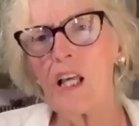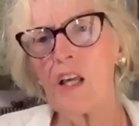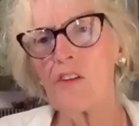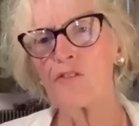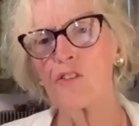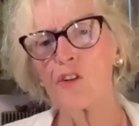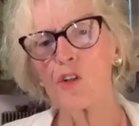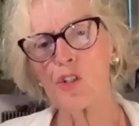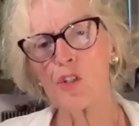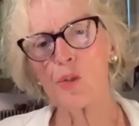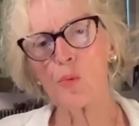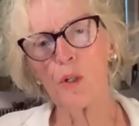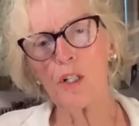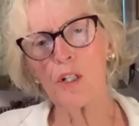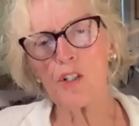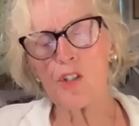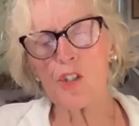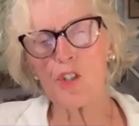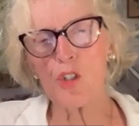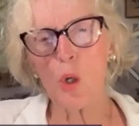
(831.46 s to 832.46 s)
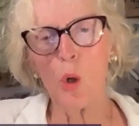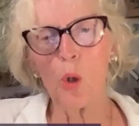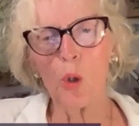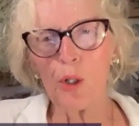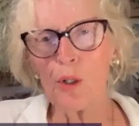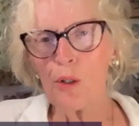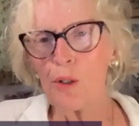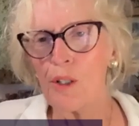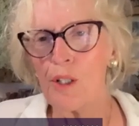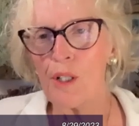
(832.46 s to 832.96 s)
that first? When did
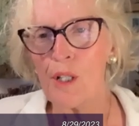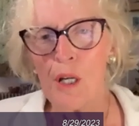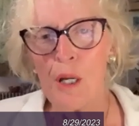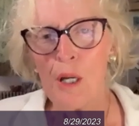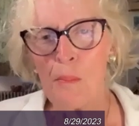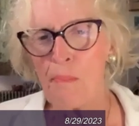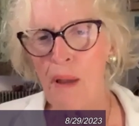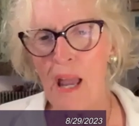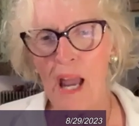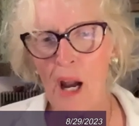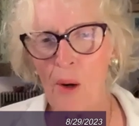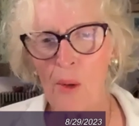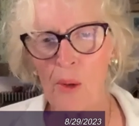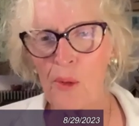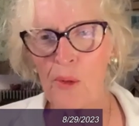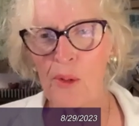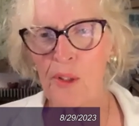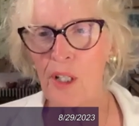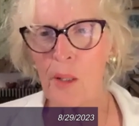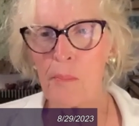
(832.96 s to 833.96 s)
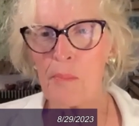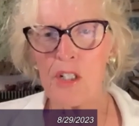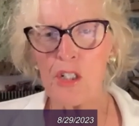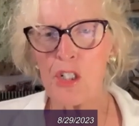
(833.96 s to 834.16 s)
solar power come